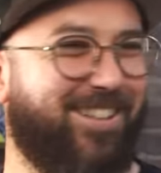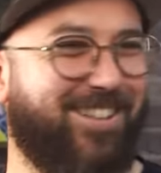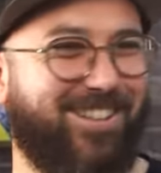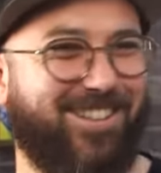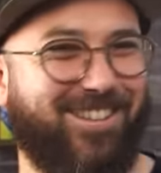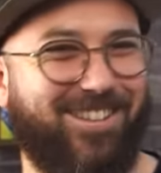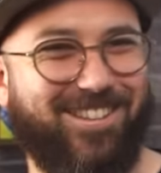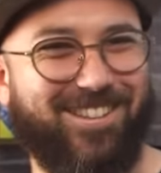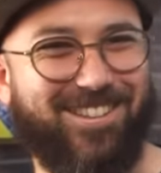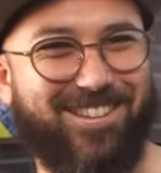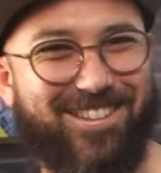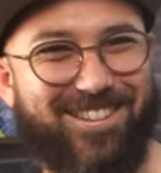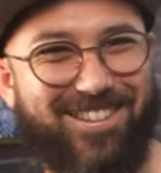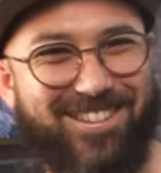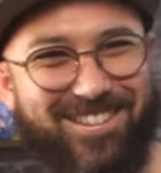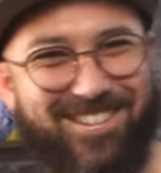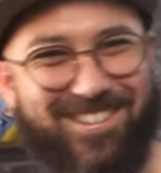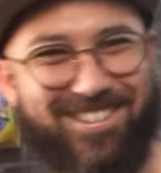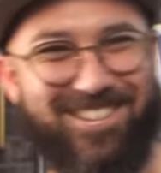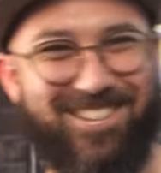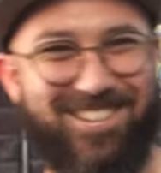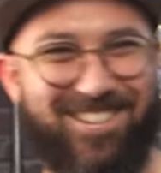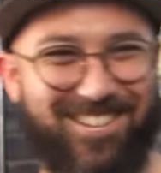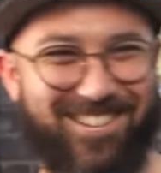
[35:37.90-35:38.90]

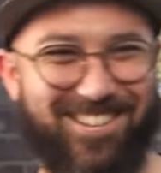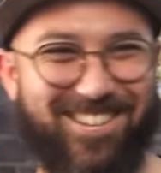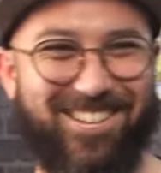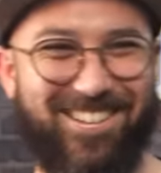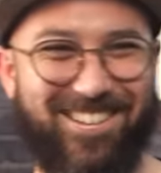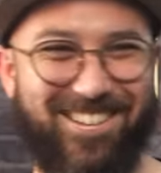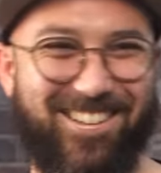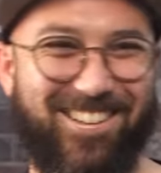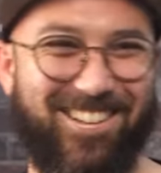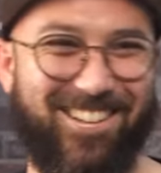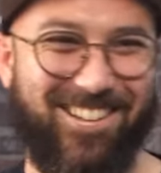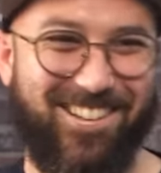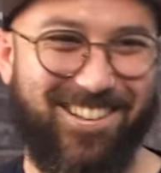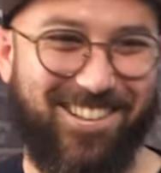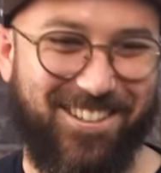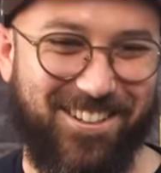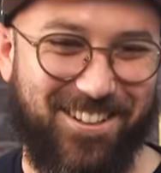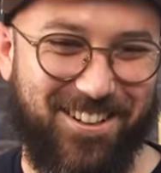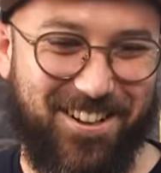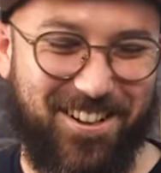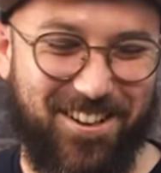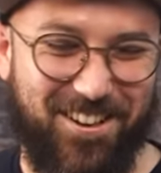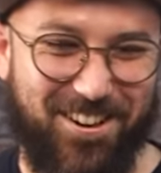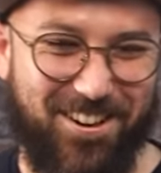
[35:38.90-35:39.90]

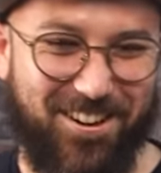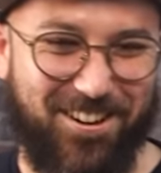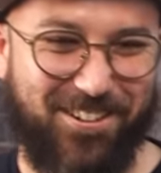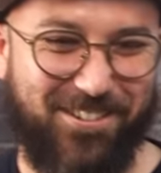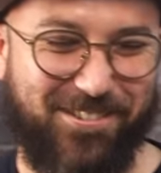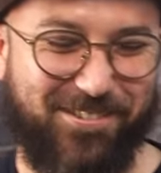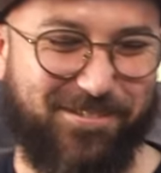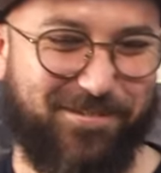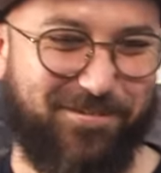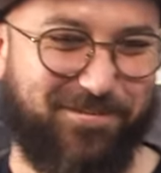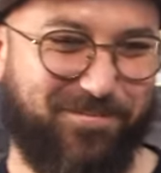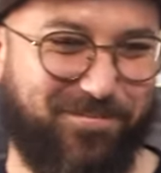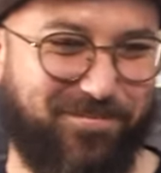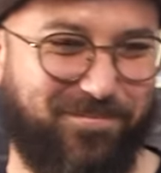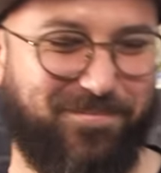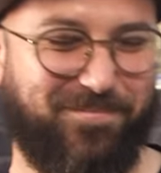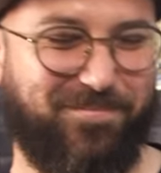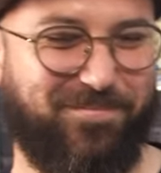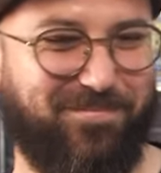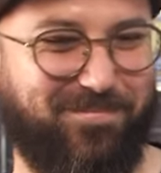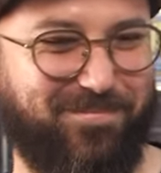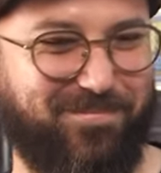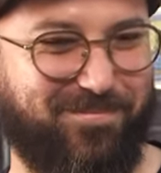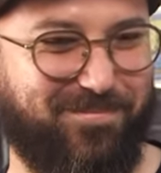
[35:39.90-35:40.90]

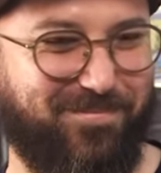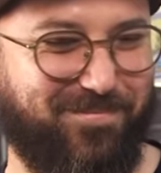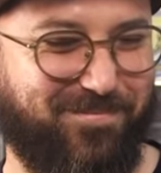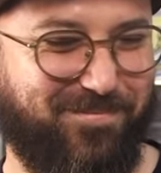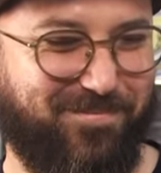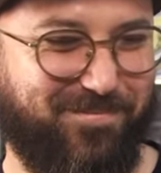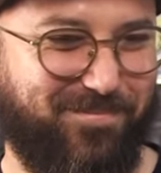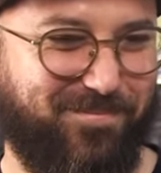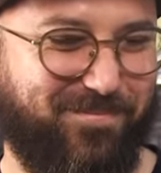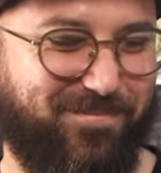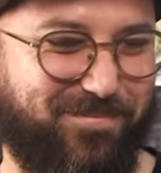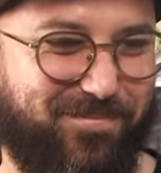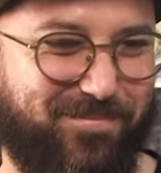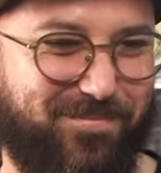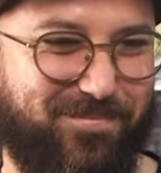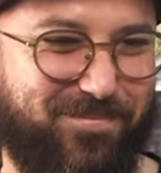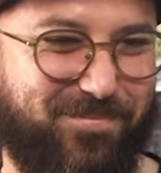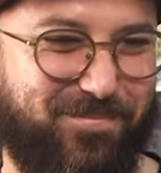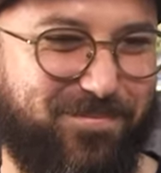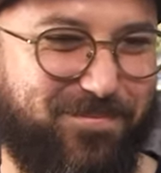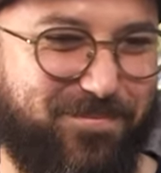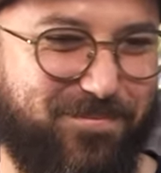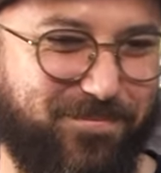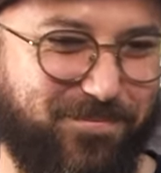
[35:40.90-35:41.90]

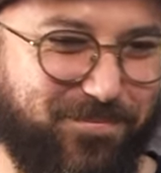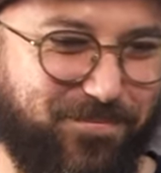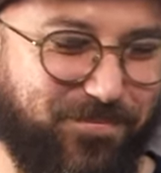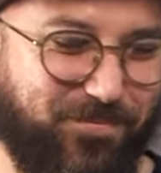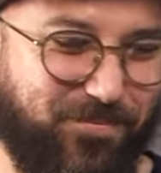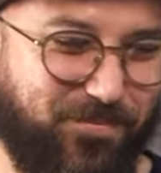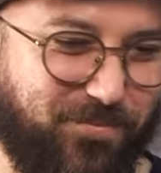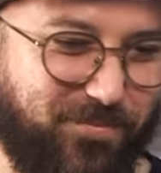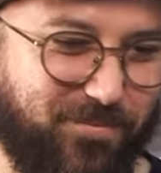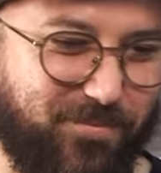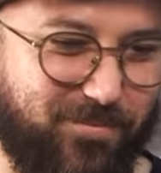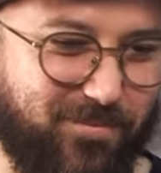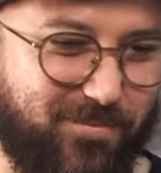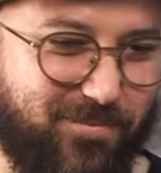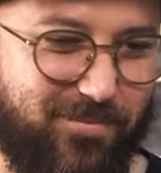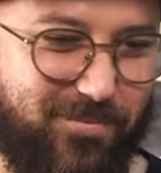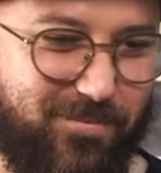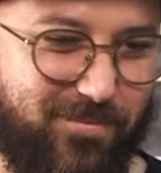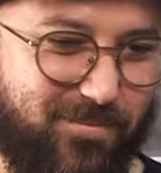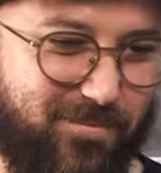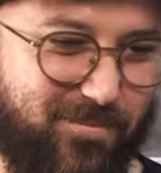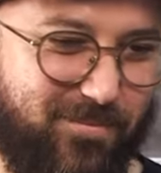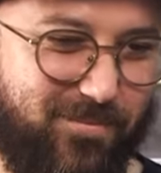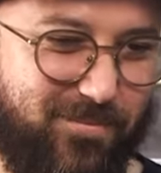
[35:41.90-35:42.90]

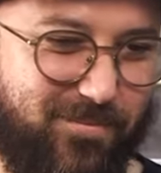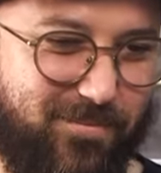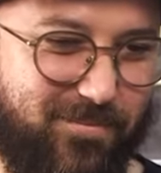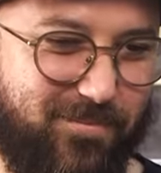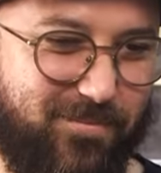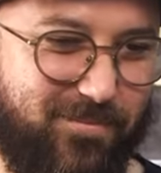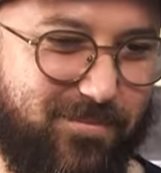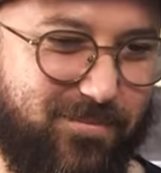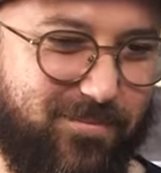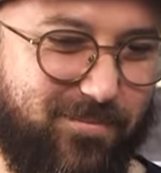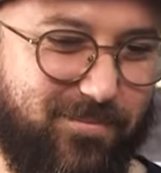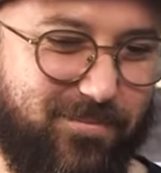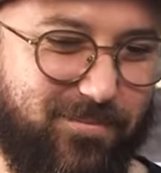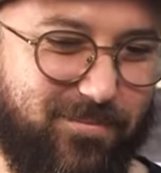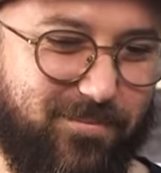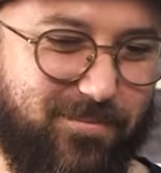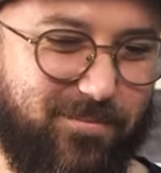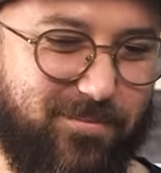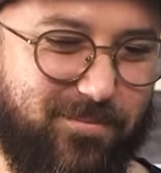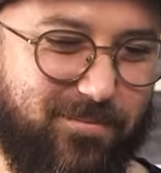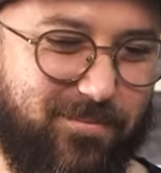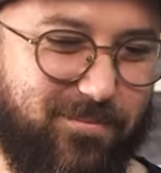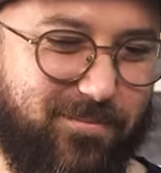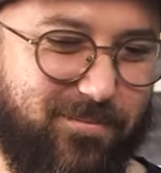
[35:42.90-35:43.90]

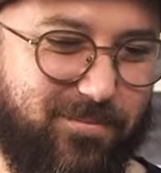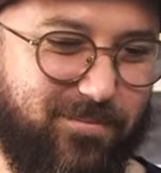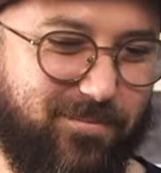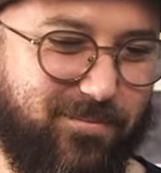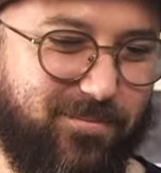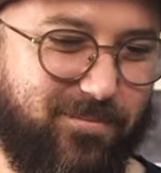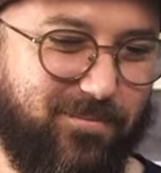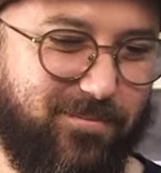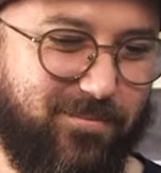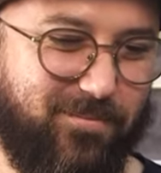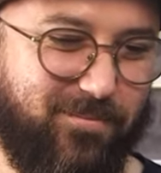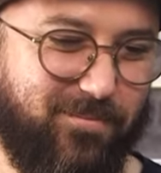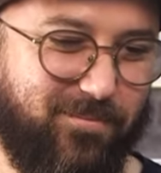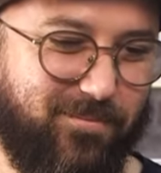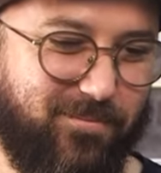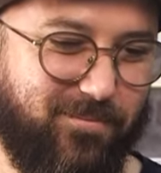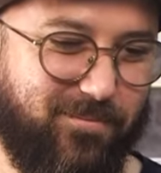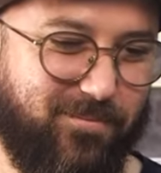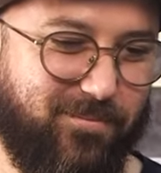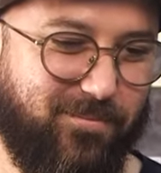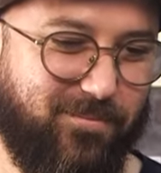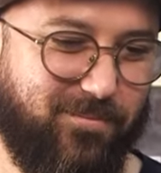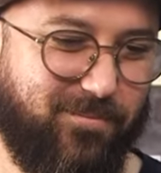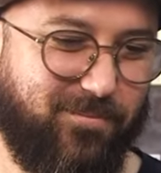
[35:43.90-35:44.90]

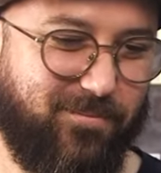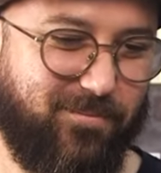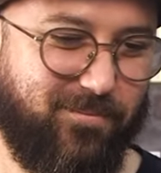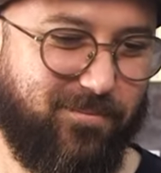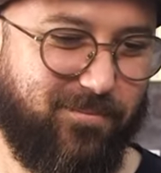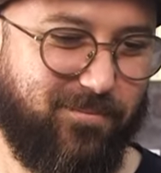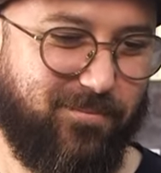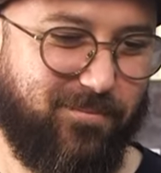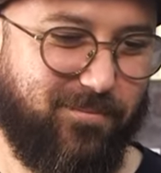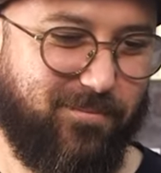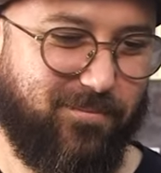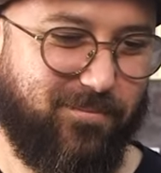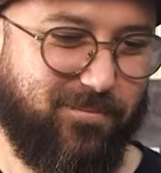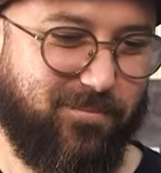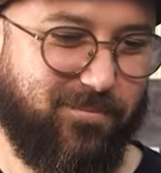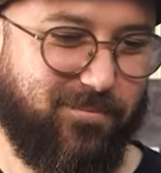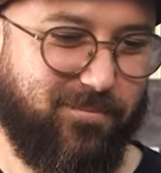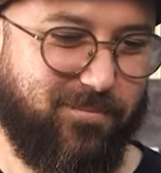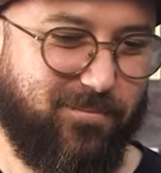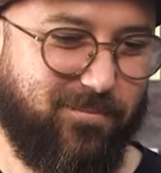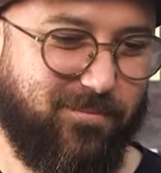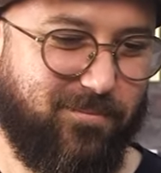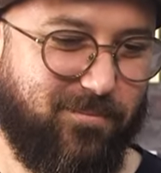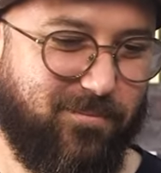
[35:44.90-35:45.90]
No words are spoken by the person on screen.